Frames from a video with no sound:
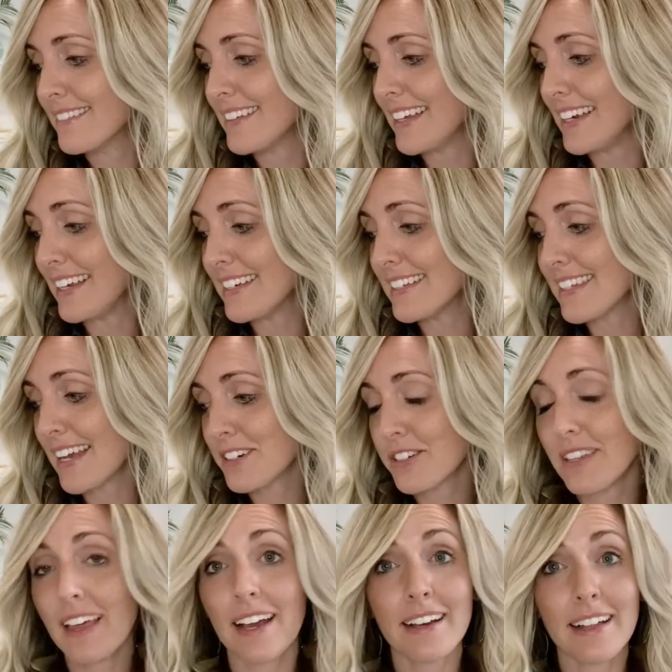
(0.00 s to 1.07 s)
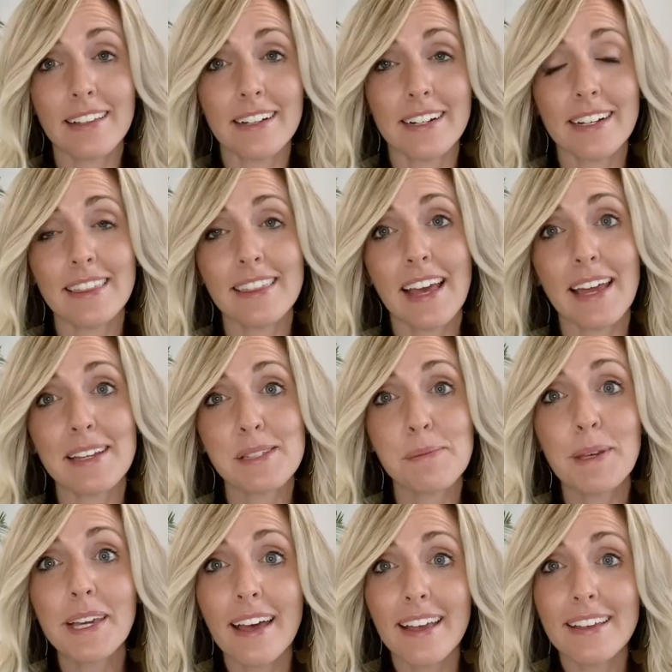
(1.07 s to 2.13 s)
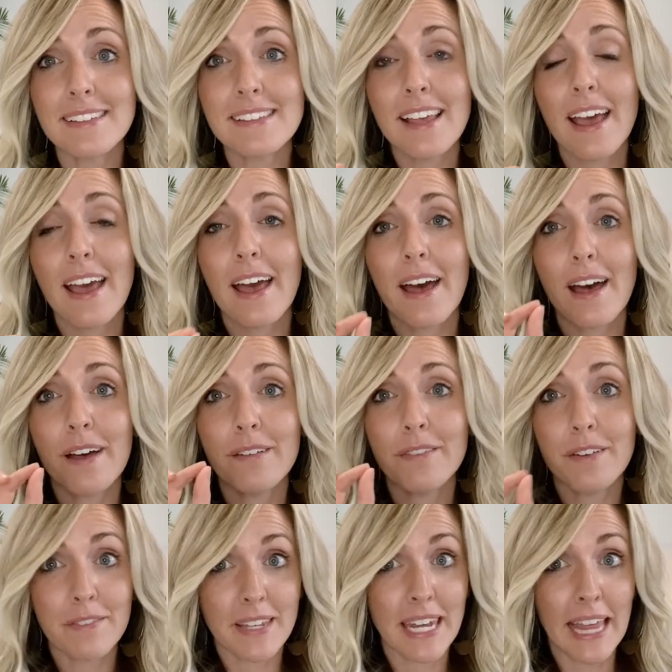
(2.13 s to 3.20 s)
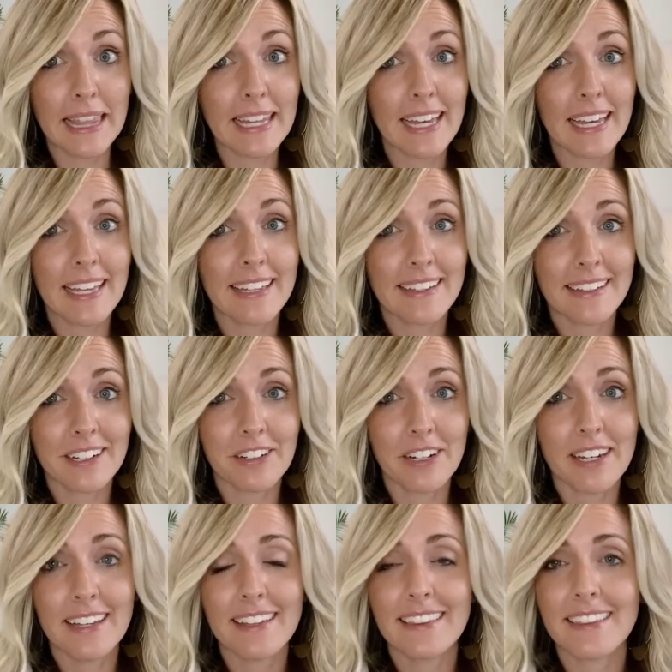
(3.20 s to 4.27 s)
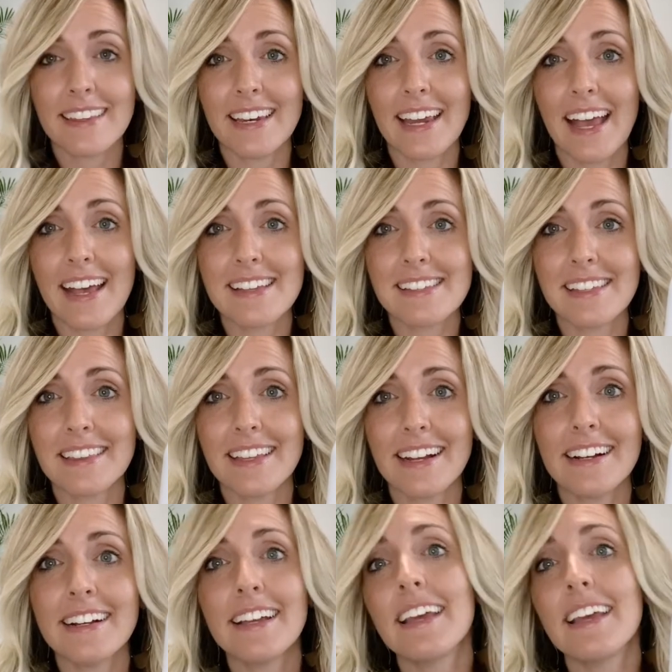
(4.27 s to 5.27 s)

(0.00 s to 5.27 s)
it is actually that color, and that is because of a vanilla ingredient that it has in there.